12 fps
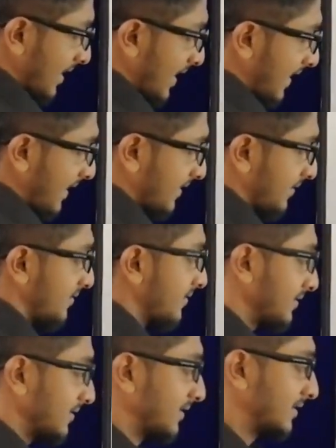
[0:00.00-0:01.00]
And
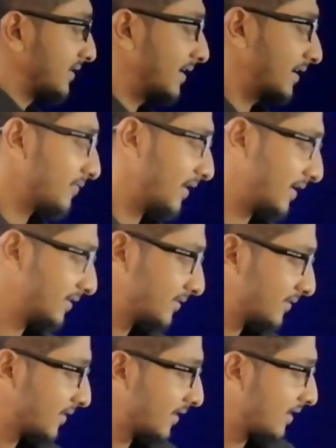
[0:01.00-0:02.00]
the third one
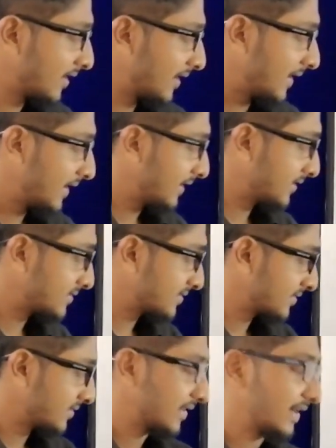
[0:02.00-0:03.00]

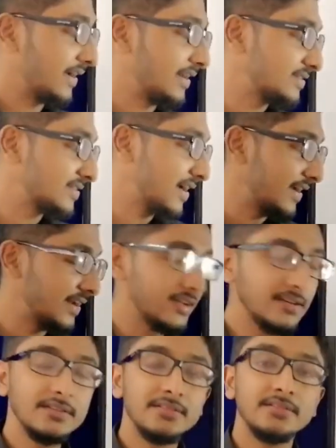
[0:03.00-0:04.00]
is
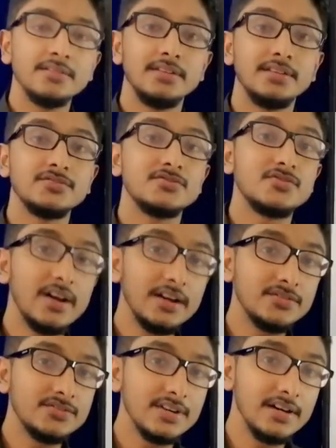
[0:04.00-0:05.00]
designing the
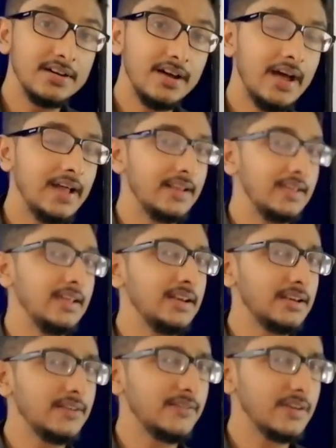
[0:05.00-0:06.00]
structure and
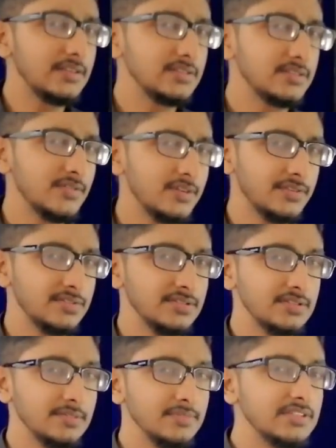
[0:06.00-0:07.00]
interfaces for your system.